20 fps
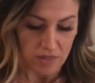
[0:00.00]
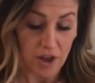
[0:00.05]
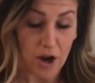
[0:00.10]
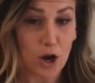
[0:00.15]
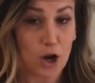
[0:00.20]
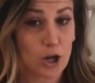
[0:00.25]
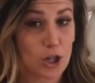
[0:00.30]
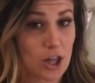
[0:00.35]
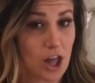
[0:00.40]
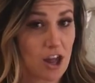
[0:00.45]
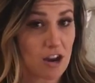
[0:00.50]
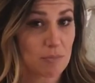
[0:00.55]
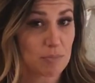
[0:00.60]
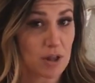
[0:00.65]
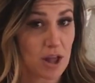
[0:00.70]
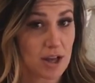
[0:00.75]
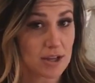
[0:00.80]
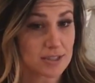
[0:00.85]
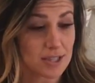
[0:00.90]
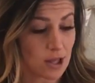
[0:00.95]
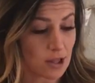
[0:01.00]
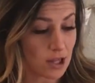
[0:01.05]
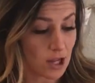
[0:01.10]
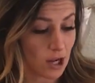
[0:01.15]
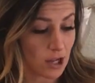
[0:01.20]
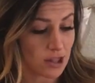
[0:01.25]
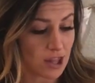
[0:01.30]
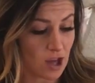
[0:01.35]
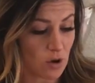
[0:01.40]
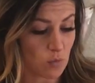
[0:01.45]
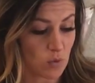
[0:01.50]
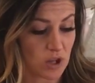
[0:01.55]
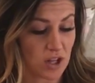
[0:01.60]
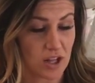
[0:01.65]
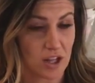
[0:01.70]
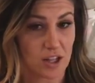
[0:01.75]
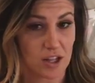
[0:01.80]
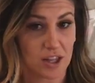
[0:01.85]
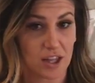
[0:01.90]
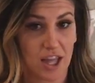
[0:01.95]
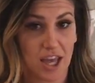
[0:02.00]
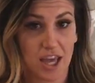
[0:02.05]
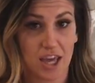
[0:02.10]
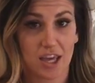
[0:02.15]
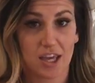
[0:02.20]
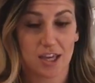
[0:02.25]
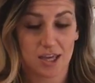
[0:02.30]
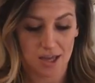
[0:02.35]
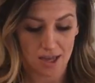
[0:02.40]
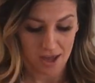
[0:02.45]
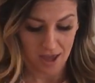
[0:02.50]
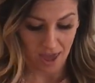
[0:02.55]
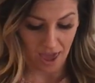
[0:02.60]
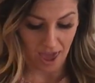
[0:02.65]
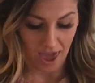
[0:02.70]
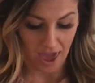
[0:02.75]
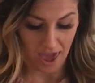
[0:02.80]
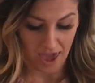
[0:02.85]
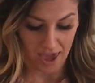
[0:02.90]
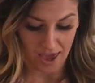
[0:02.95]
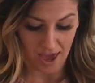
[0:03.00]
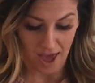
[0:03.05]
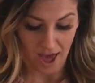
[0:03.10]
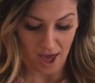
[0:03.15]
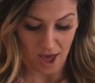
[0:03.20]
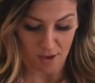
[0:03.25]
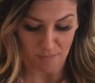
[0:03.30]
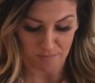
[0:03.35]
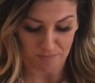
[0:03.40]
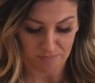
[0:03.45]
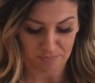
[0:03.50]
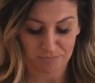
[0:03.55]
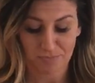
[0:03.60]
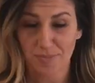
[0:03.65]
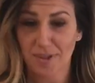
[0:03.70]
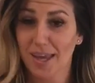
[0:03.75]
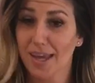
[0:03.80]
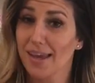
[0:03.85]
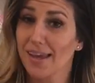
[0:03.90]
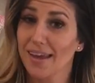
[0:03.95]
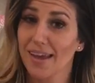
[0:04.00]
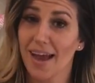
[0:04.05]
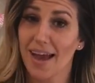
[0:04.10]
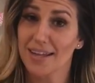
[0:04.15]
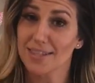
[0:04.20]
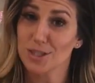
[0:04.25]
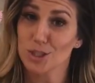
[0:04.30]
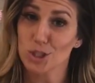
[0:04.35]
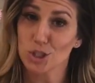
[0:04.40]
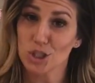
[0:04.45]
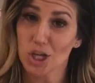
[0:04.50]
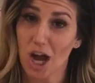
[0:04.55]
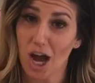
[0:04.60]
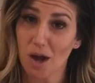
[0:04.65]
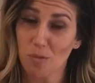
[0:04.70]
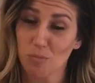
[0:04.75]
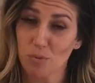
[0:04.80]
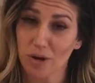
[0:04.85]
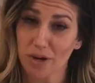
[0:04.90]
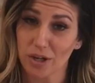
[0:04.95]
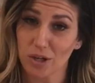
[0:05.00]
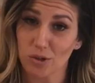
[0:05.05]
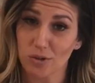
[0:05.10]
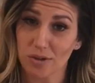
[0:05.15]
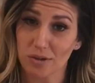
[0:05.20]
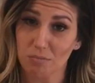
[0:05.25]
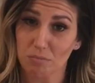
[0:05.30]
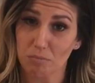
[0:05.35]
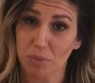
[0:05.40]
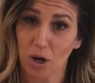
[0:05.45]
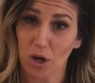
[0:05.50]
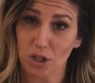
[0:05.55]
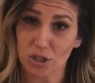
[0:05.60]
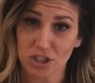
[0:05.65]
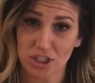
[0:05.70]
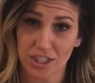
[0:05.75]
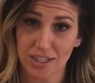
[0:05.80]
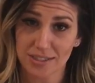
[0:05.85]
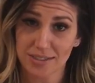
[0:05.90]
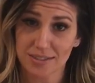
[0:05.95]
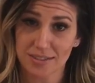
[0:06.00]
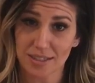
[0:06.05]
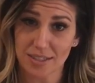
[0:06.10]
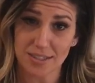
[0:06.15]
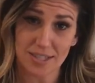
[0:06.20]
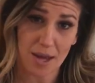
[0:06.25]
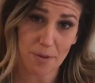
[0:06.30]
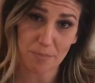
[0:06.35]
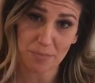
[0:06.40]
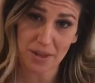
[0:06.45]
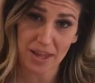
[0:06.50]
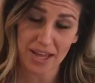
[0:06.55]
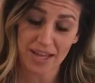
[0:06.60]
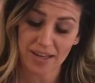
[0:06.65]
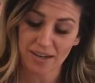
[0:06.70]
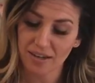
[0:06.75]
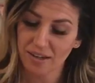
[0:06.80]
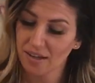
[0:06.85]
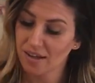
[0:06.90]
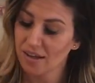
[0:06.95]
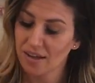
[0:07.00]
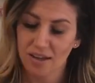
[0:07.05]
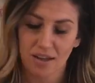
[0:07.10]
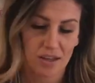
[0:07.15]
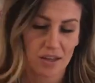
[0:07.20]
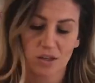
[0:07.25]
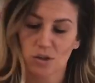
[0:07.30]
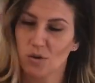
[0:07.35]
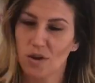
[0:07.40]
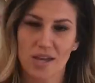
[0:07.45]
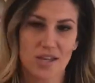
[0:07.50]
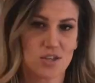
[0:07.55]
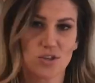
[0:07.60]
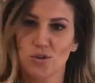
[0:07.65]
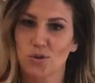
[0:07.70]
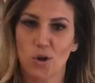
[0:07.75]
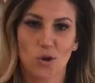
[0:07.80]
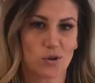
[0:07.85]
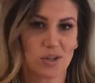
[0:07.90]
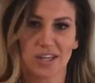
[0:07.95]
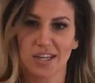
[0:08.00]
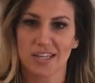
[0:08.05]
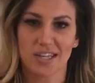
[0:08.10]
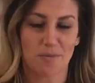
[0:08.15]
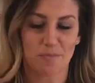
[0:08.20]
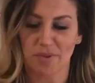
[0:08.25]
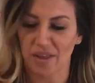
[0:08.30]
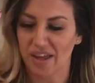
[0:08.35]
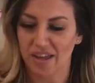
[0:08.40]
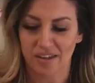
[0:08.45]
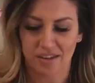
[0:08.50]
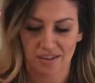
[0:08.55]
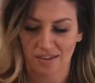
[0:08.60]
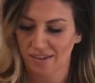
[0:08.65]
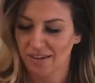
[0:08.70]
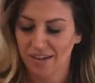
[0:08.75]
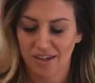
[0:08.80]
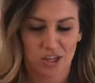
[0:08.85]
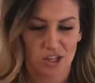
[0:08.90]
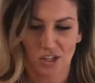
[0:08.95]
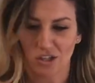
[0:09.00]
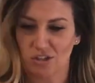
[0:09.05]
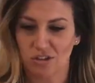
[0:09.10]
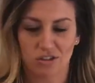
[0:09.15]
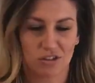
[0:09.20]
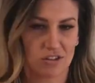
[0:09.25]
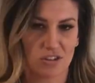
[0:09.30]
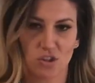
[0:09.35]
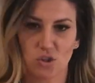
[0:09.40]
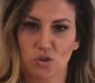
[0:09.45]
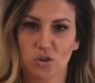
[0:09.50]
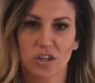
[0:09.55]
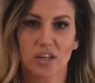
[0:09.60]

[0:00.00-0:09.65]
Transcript: there are a lot of blogs out there that will link a Etsy shop where you can purchase a template. You guys, you don't need a template. You